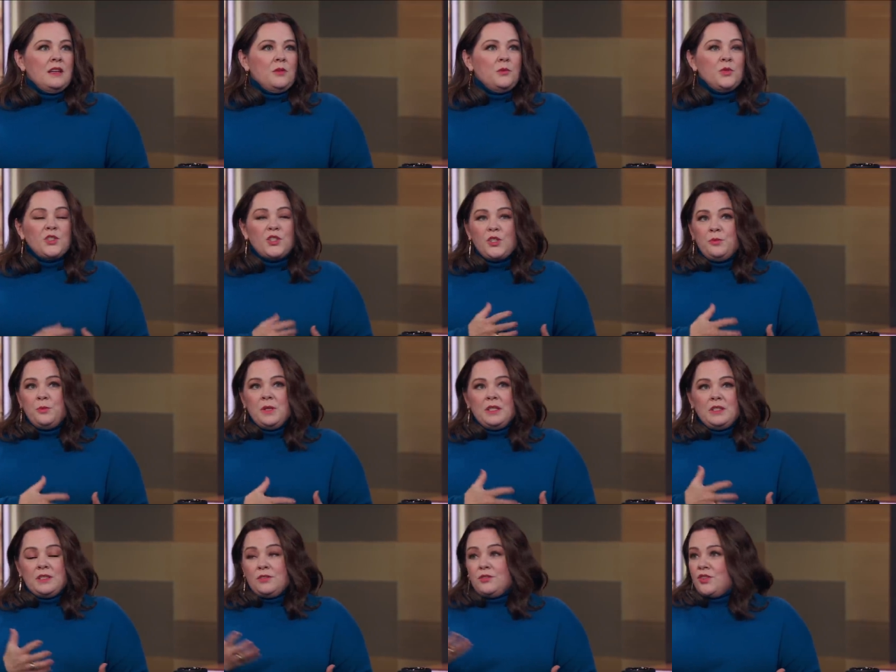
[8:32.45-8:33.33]
when she
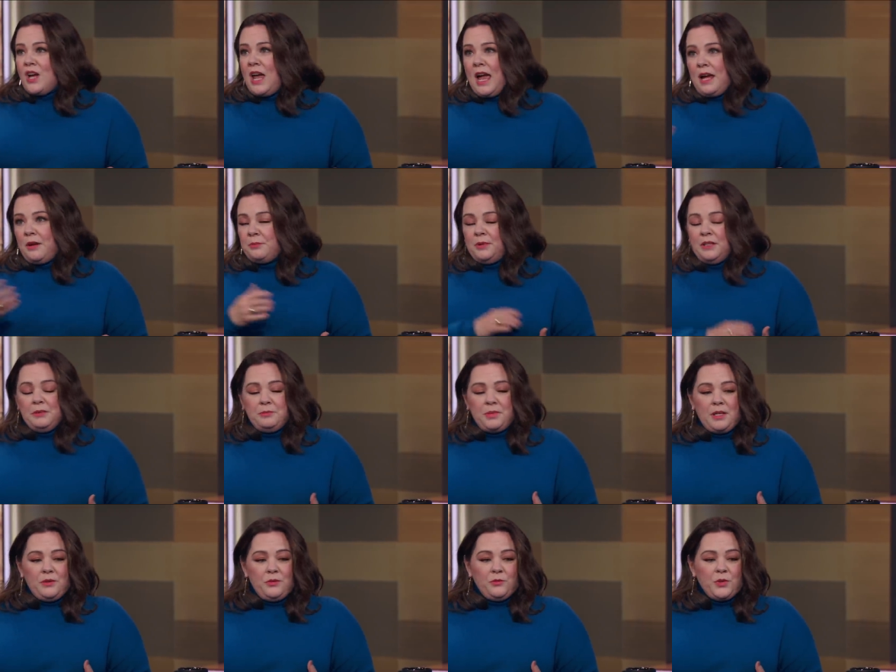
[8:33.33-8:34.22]
meets Jack, played
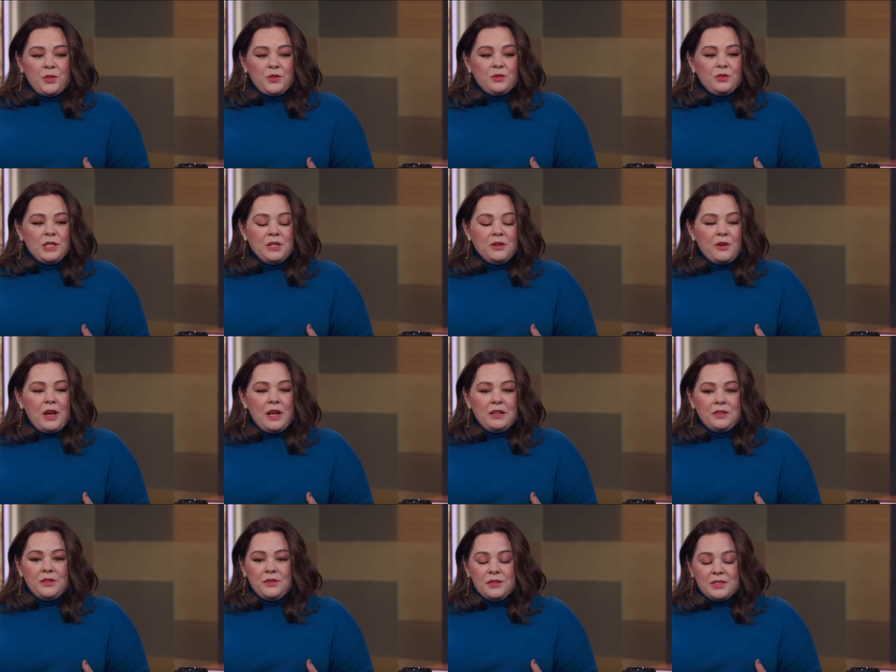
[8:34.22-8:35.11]
by Richard E.
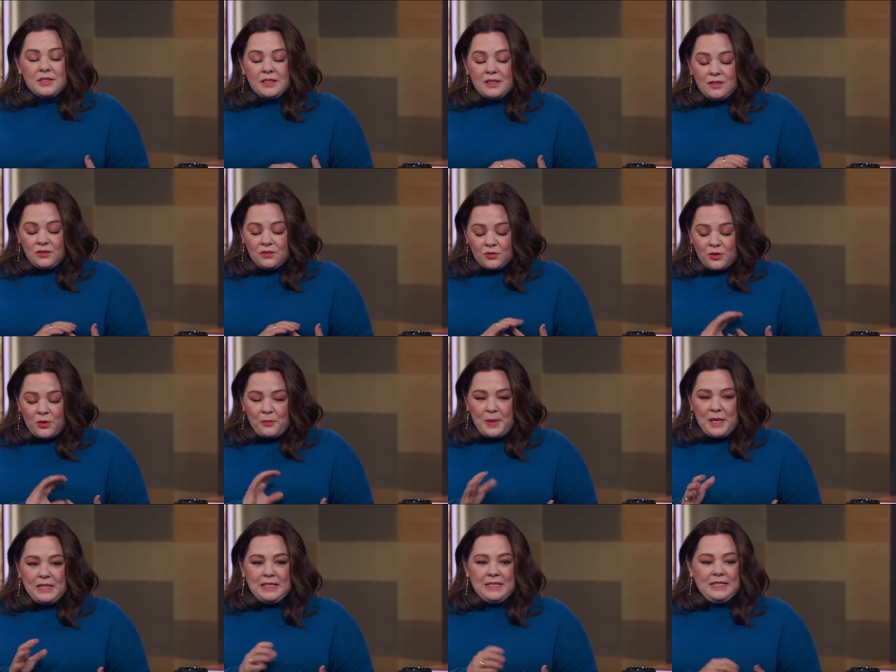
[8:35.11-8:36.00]
Grant, who's
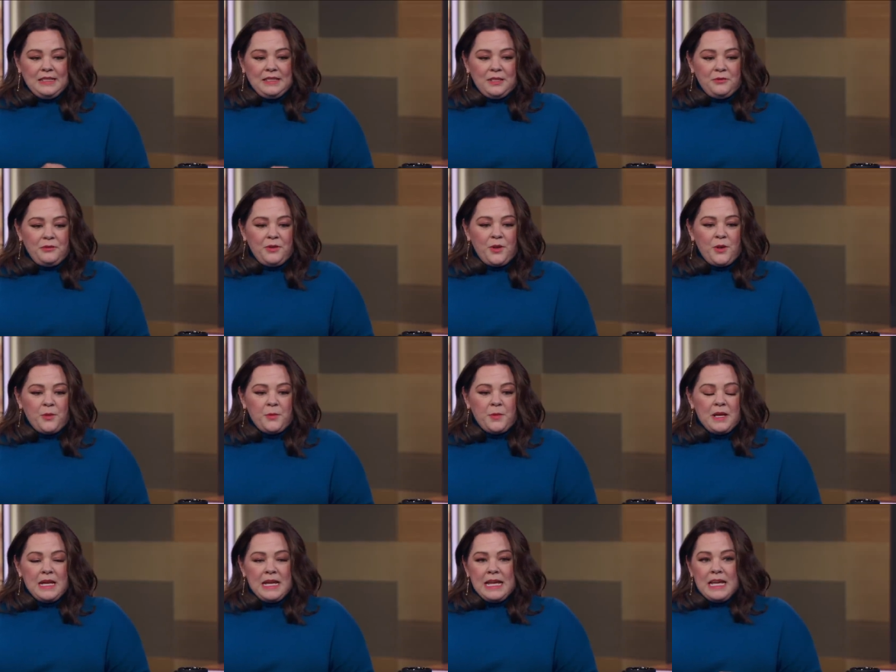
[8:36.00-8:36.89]
tremendous in the
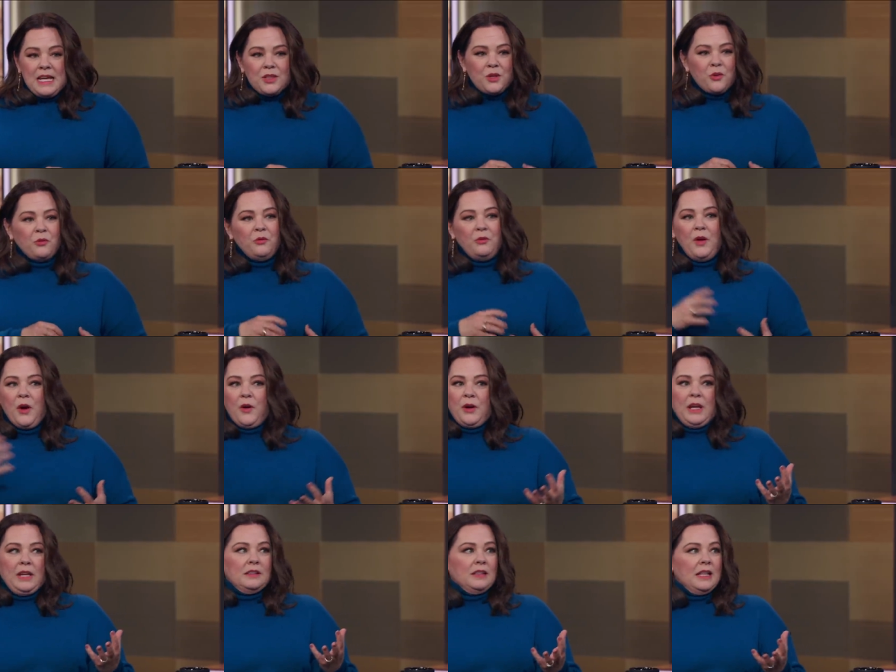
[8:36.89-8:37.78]
film, they're
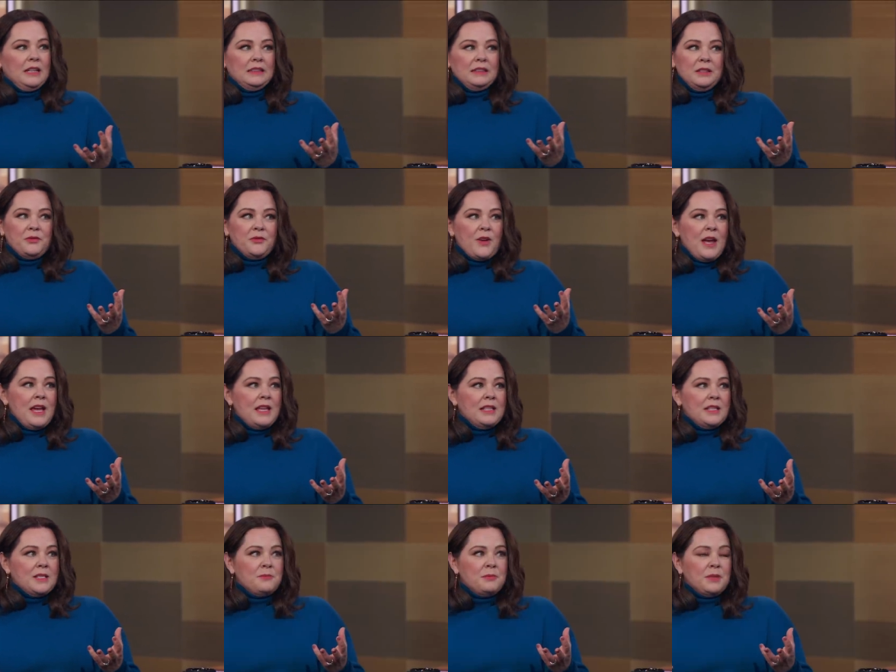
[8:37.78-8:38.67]
very unlikely
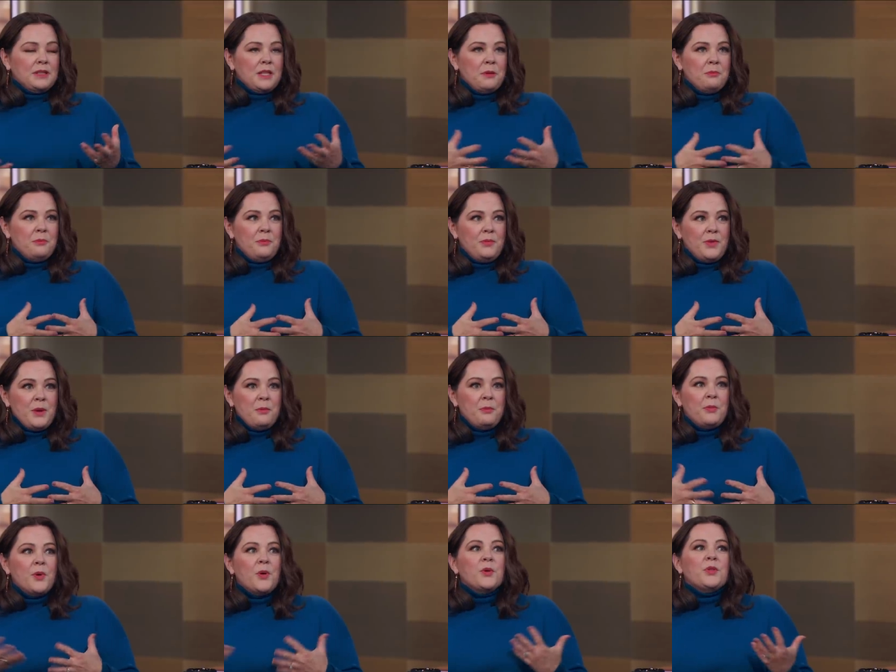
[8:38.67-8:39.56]
friends, but right. they they
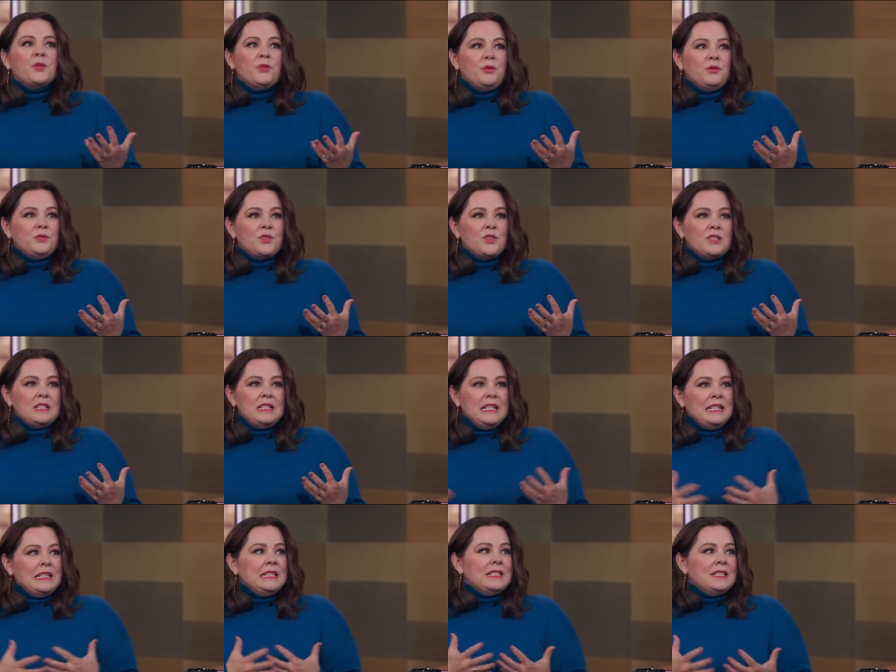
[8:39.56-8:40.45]
both just
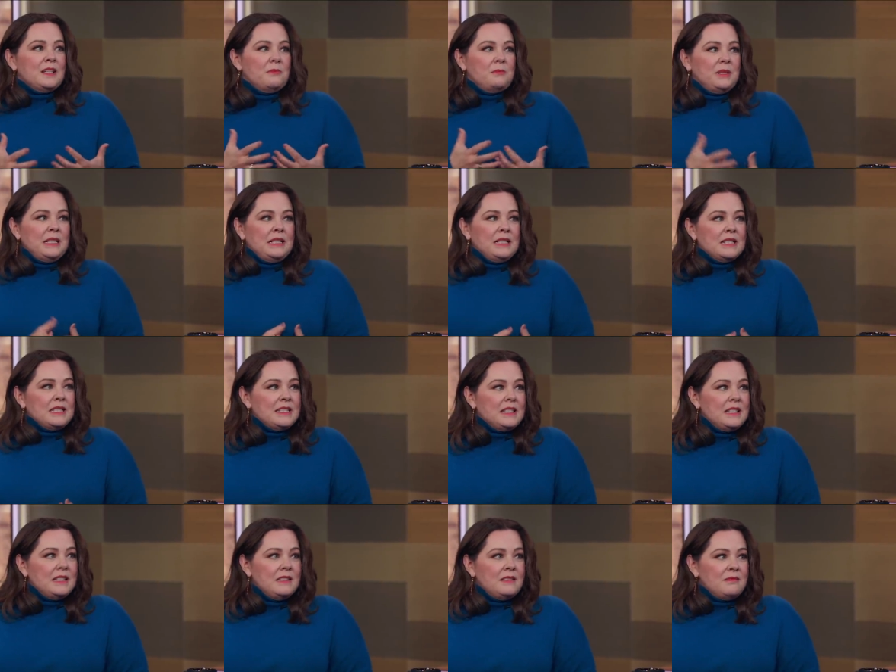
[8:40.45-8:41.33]
needed somebody to
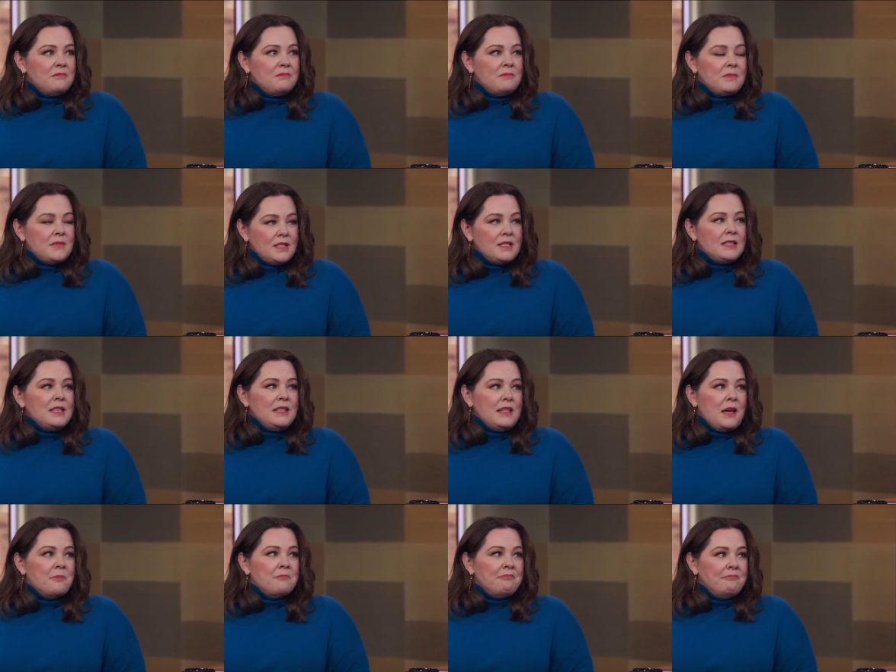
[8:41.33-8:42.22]
see to see
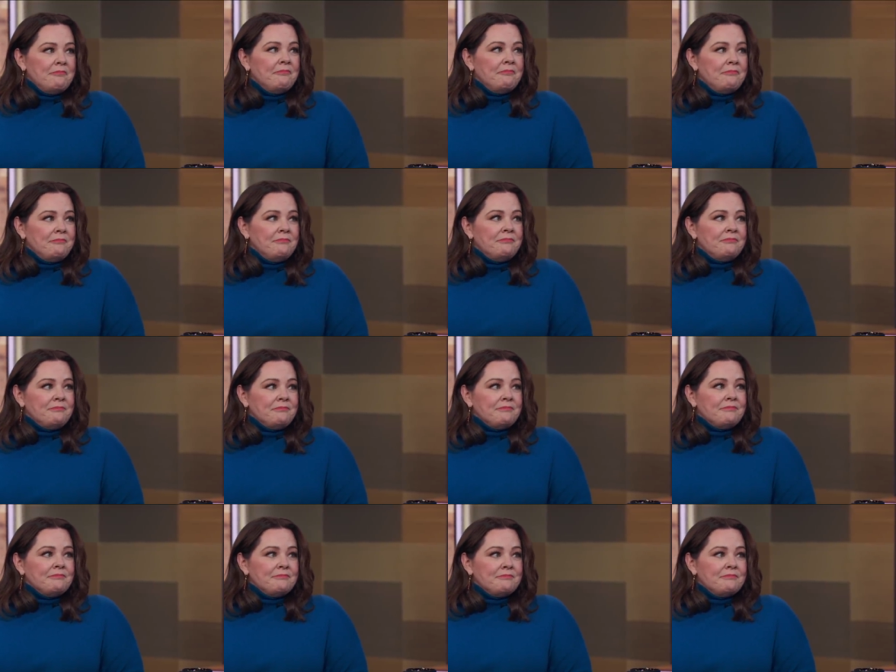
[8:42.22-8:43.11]
them. That's so